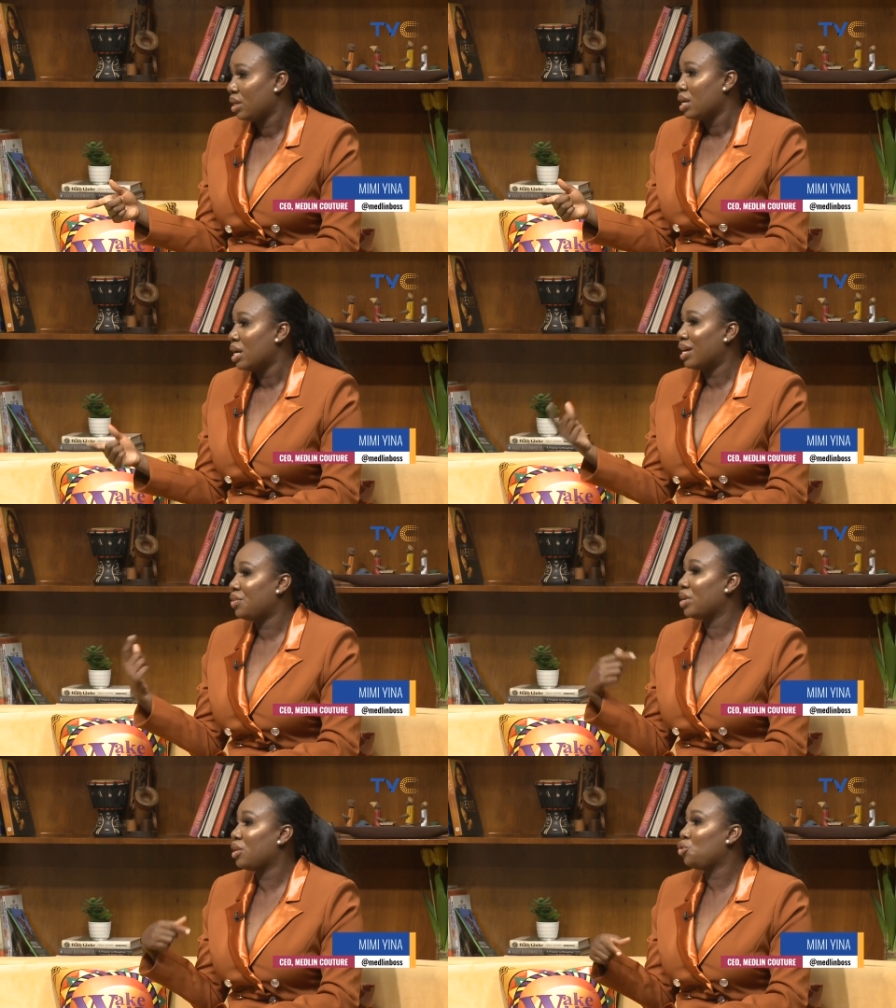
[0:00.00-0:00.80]
Mm. And
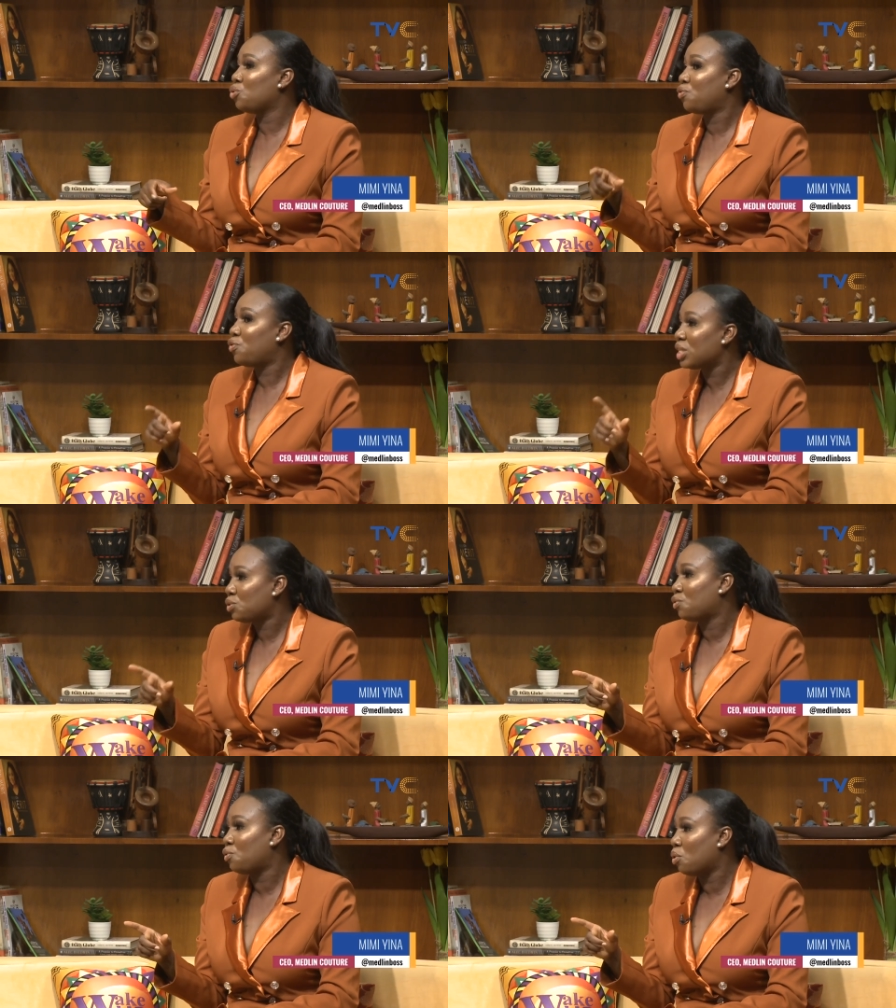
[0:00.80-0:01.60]
then you, first
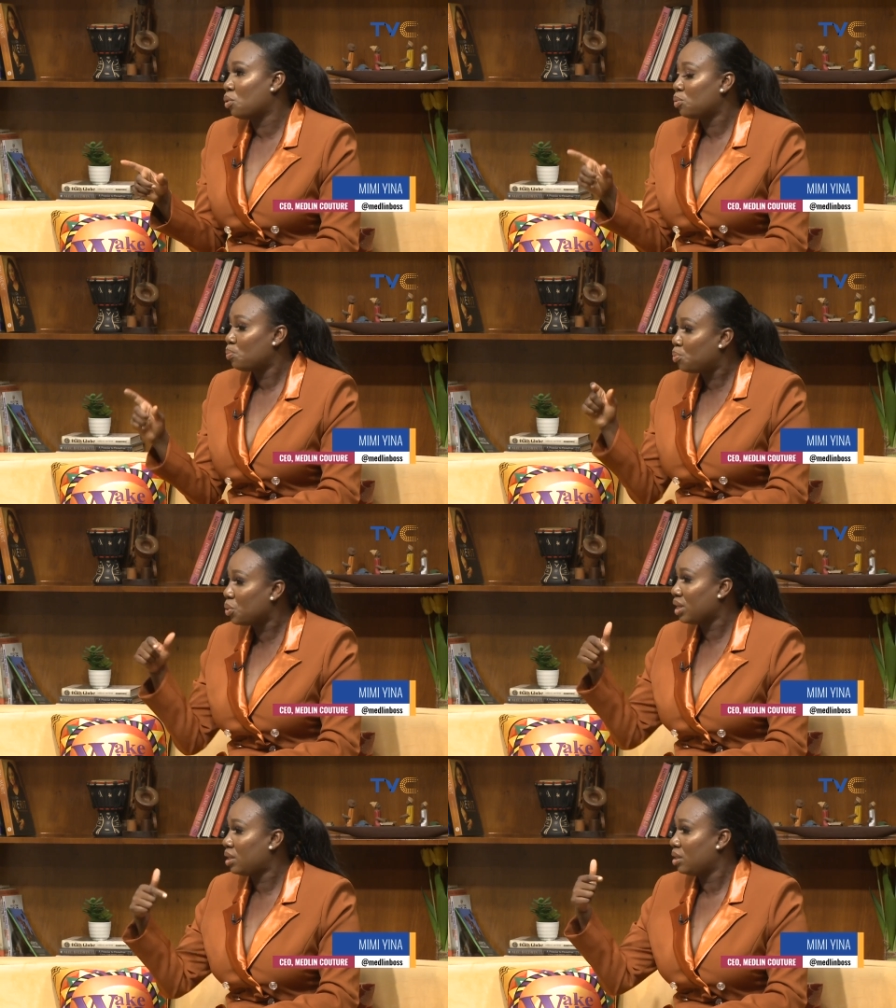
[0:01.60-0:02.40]
of all, put
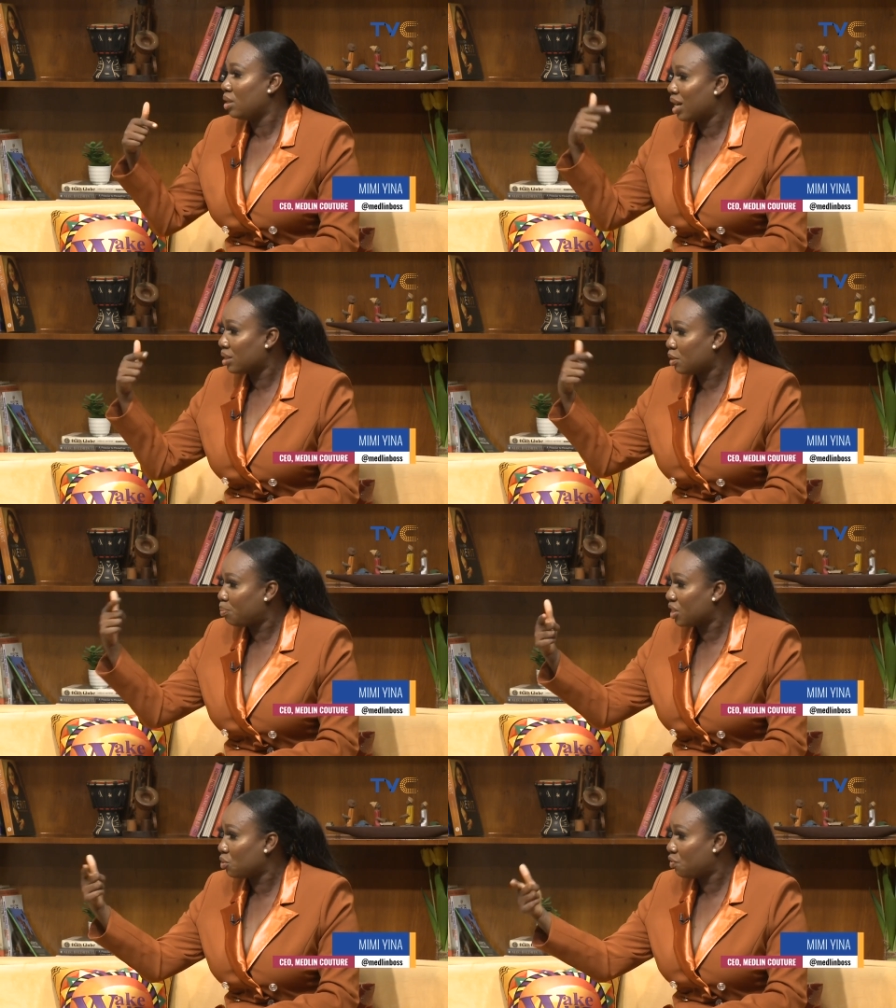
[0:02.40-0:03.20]
it as a
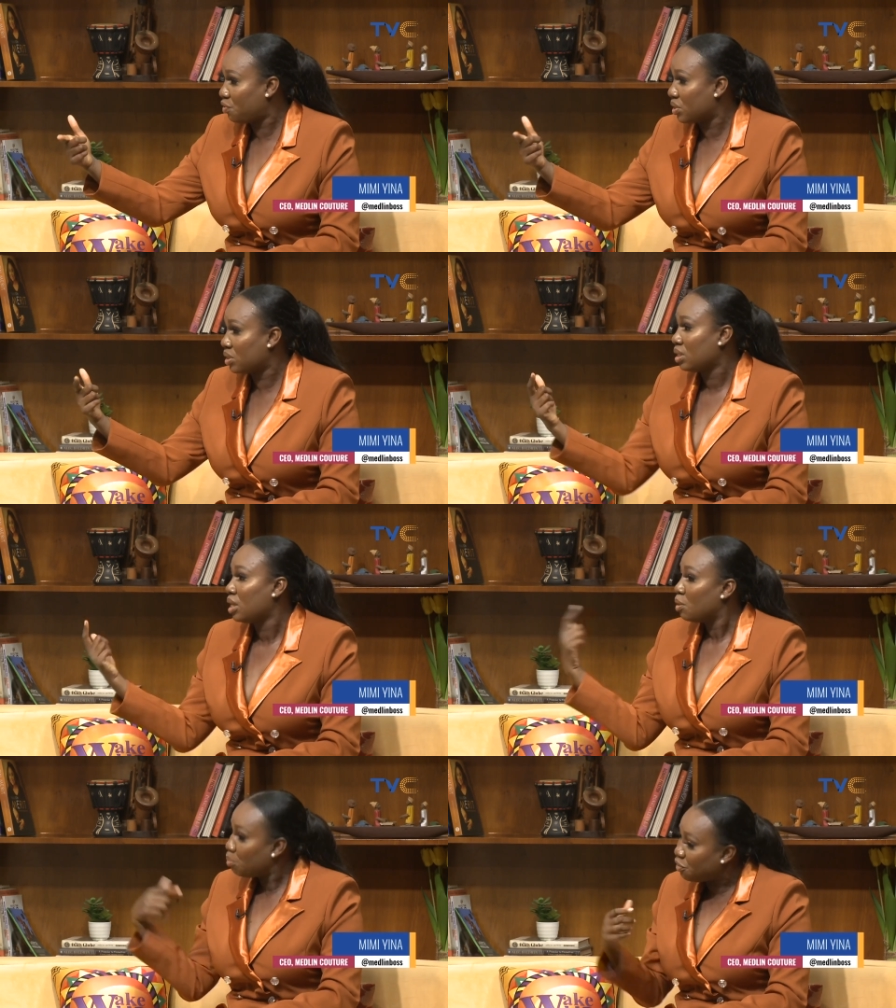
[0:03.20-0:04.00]
passion first
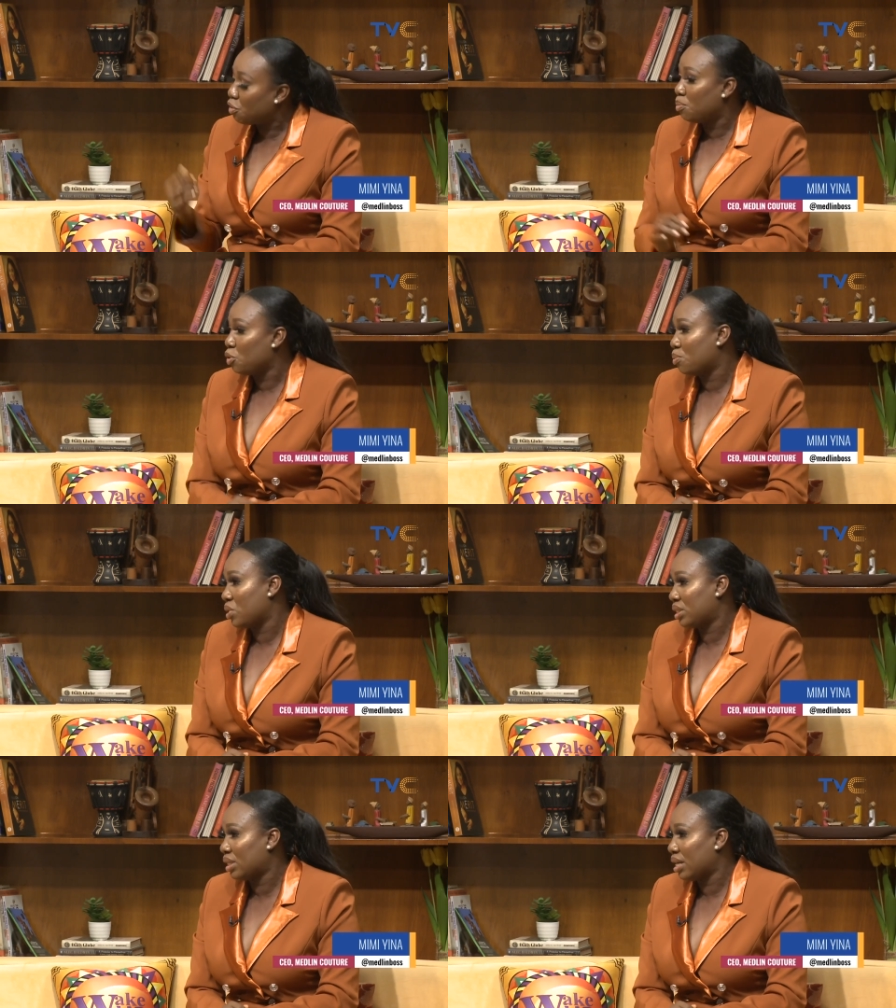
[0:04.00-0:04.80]
before you
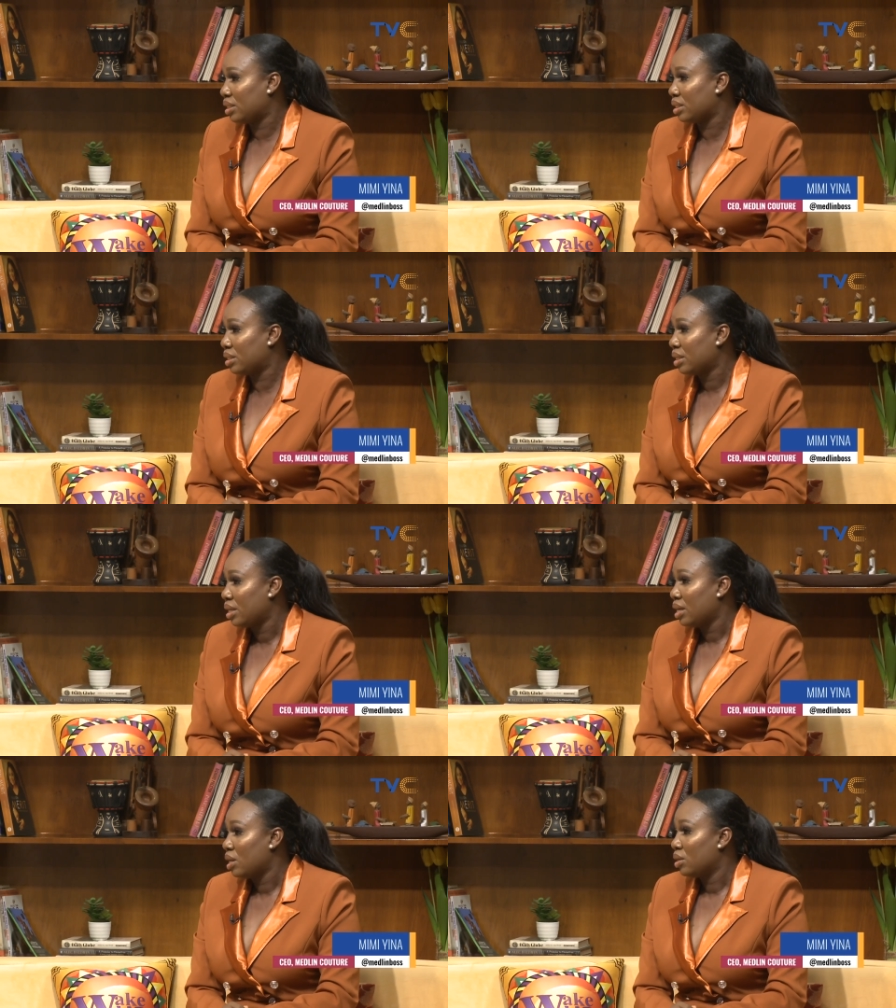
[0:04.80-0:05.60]
monetize it.
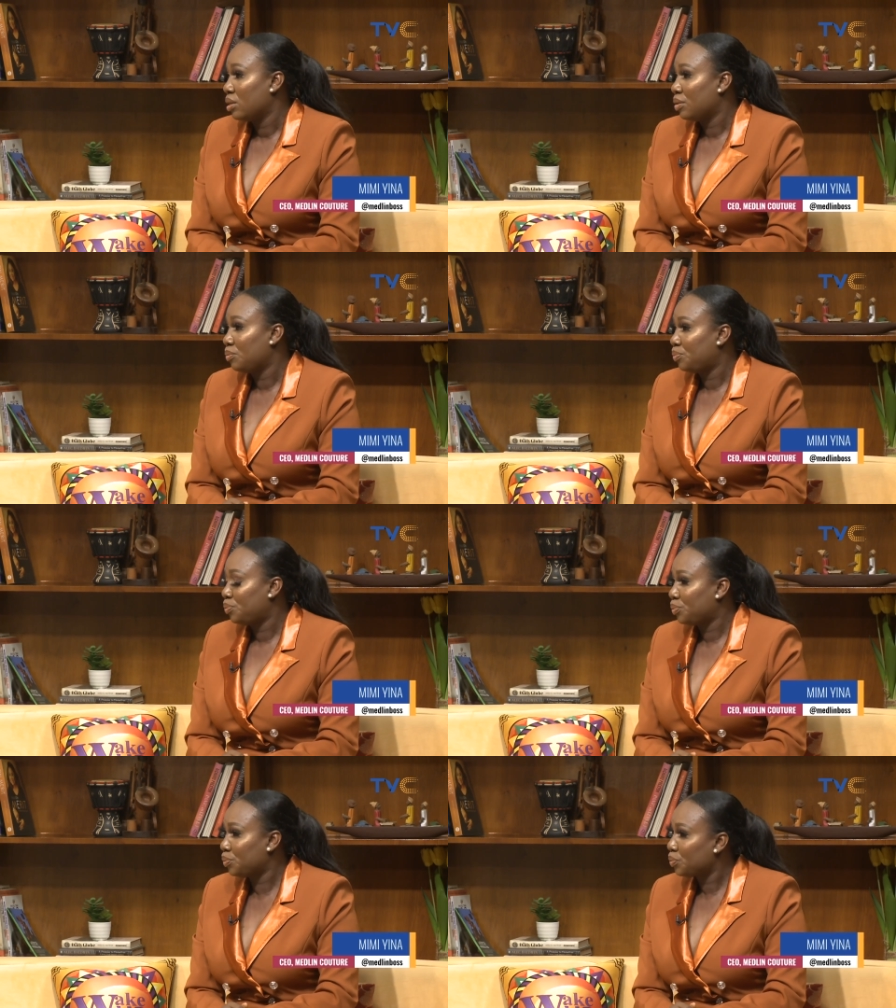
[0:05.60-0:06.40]
But what if that passion
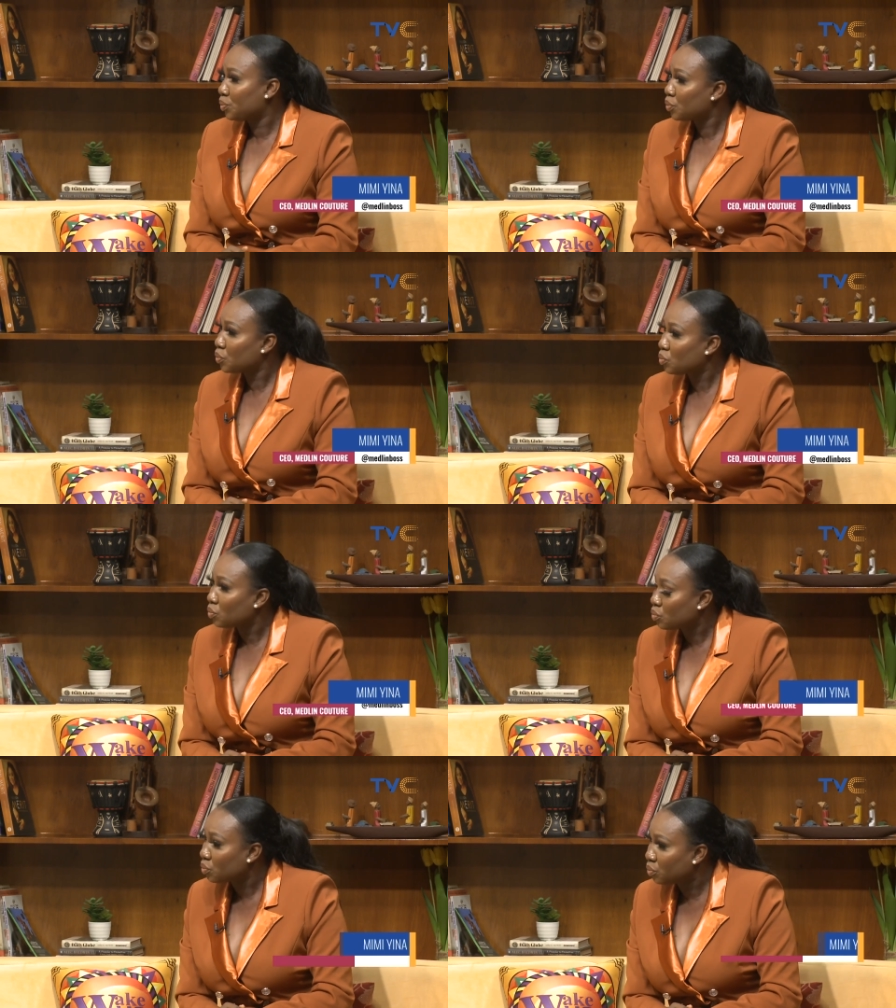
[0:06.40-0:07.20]
isn't something
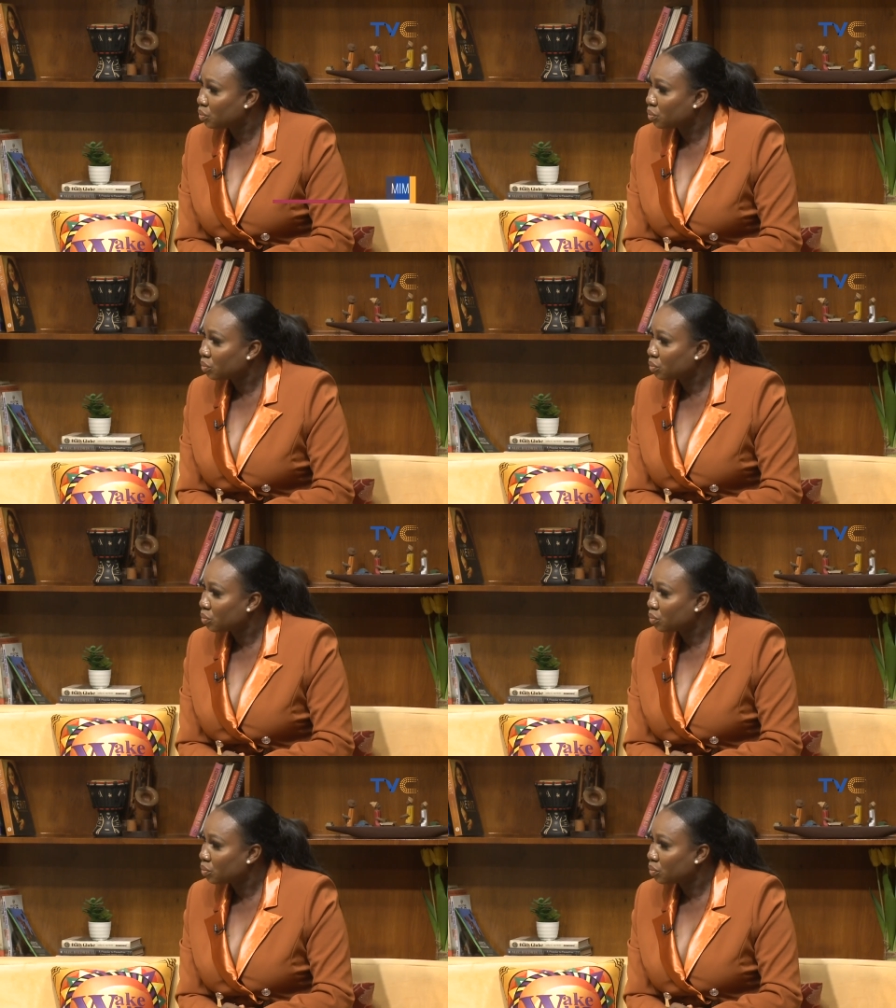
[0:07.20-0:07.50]
that can